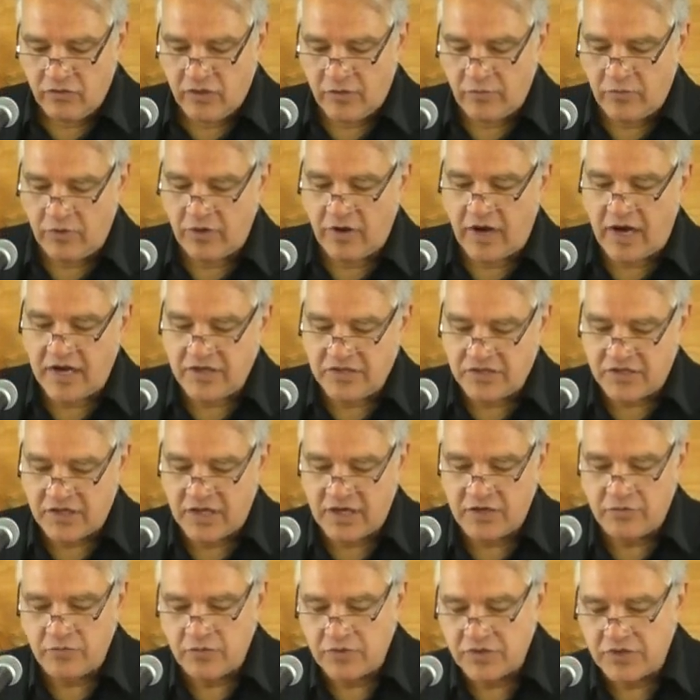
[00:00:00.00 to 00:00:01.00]
whoever I
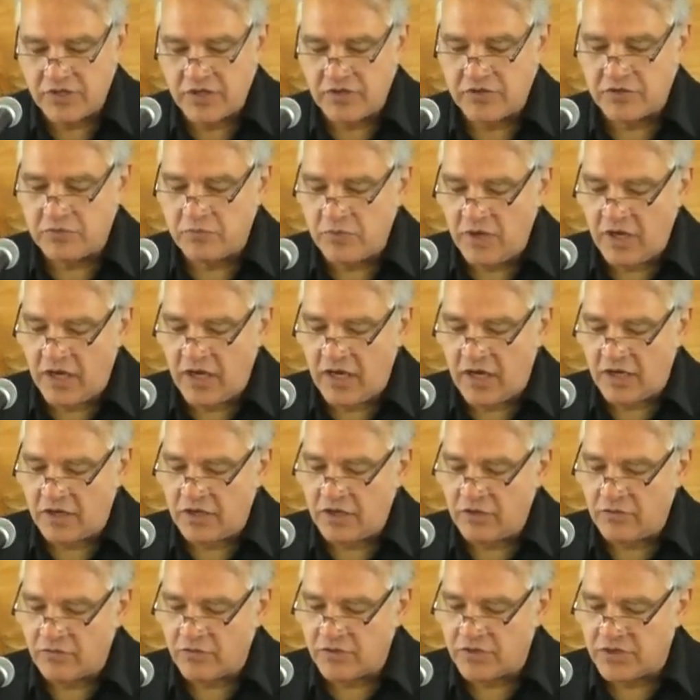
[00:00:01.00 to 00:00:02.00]
send receives
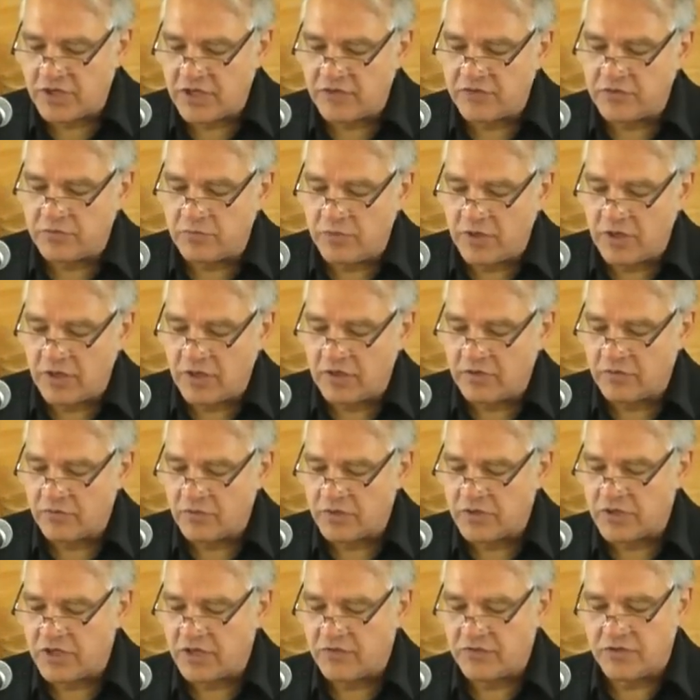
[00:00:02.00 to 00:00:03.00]
me, and he who receives
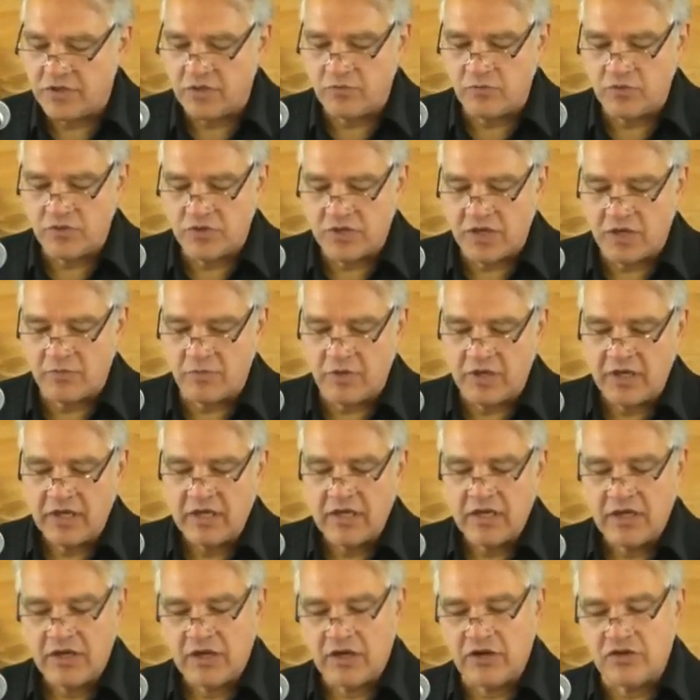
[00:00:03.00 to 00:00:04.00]
me receives him who sent
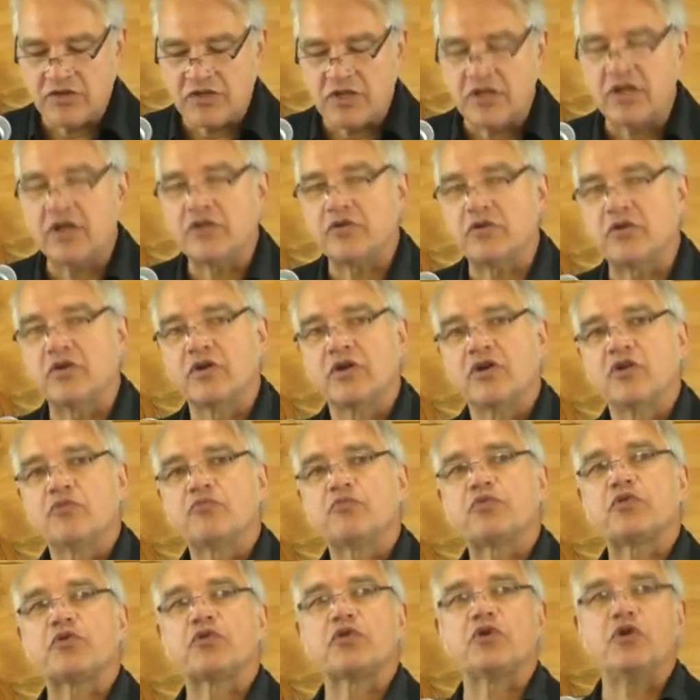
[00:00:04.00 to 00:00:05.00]
me. Here's another
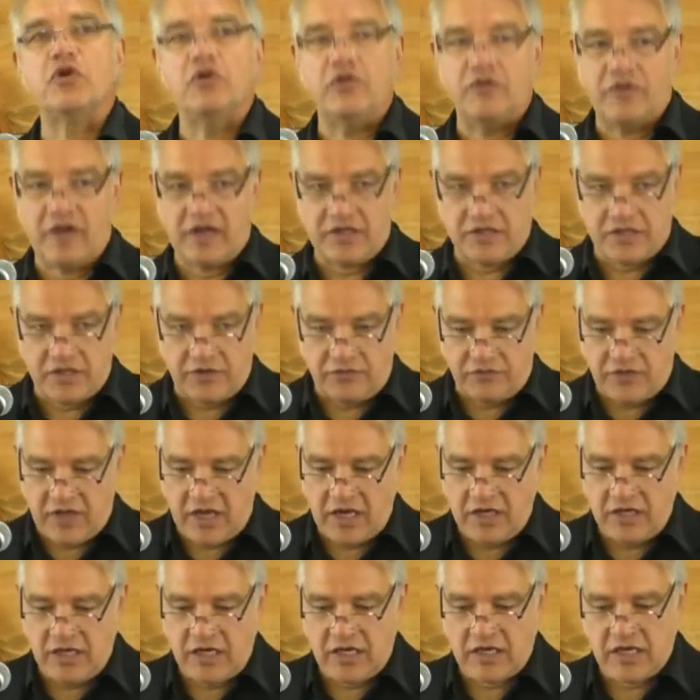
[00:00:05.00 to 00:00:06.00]
proof, as
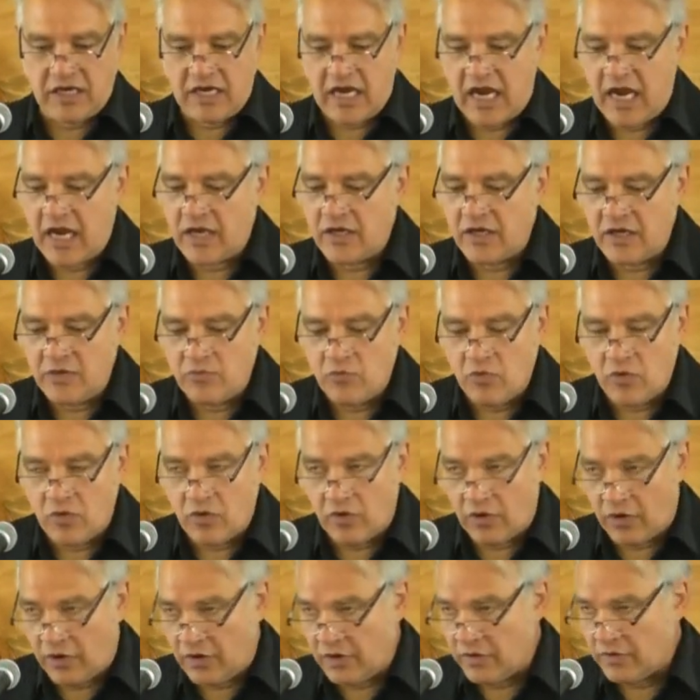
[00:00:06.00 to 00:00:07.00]
if they needed any
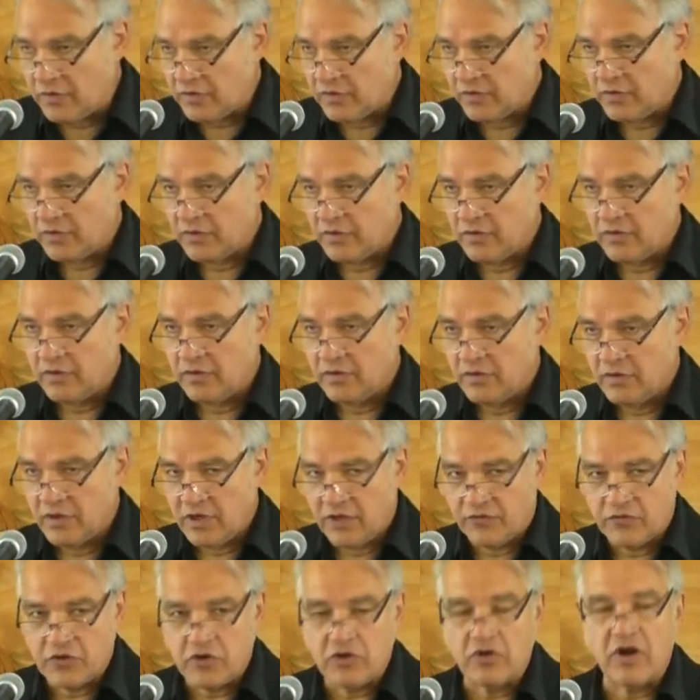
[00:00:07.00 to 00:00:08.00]
more,
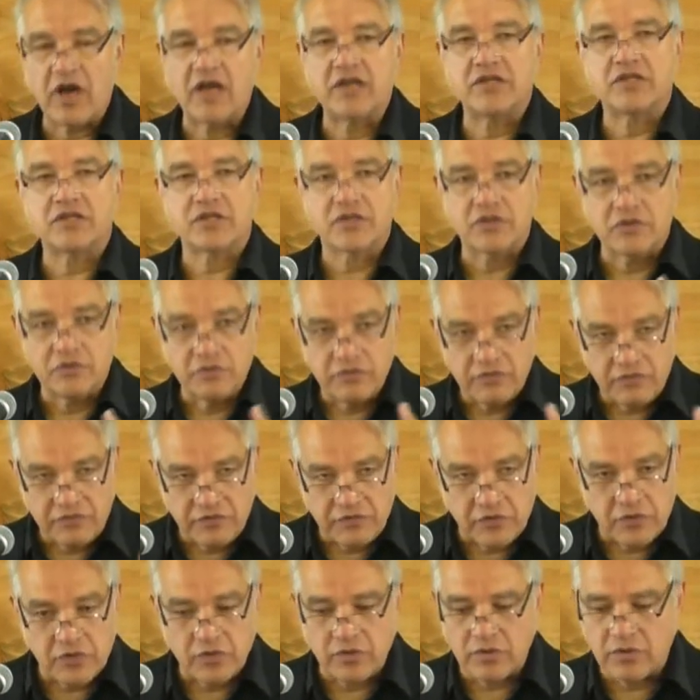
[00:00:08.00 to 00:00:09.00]
of Christ's
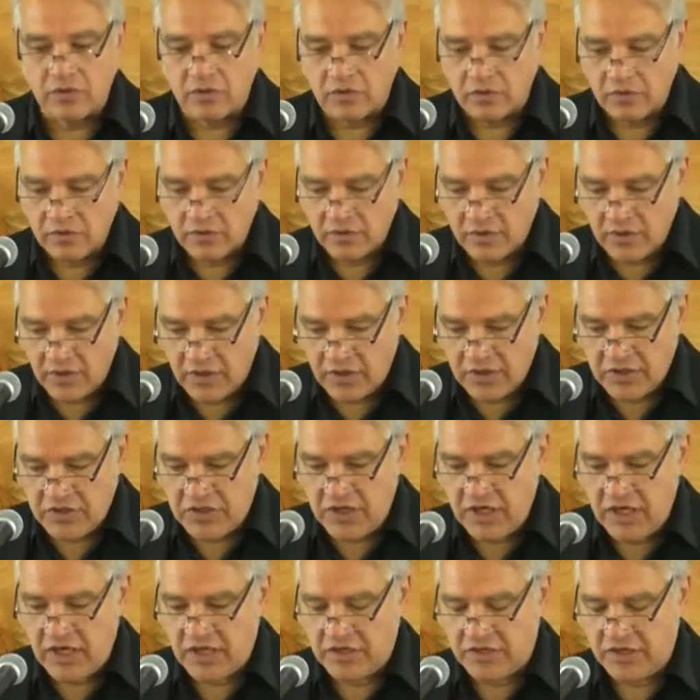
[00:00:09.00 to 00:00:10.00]
full
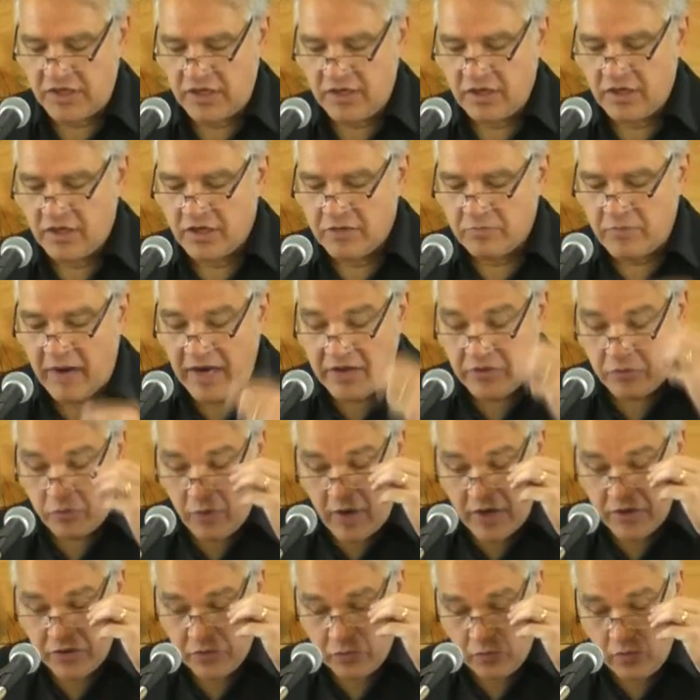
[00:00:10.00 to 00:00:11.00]
deity. And by
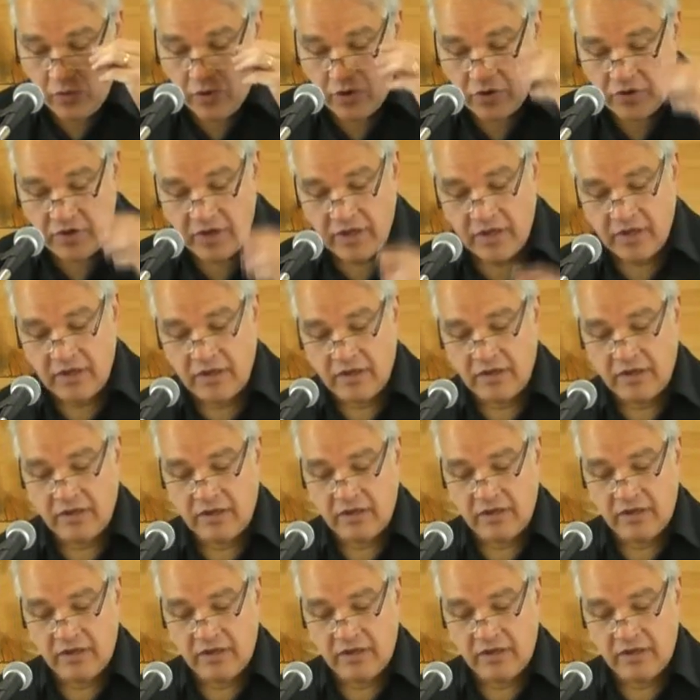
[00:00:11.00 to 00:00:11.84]
the way, the word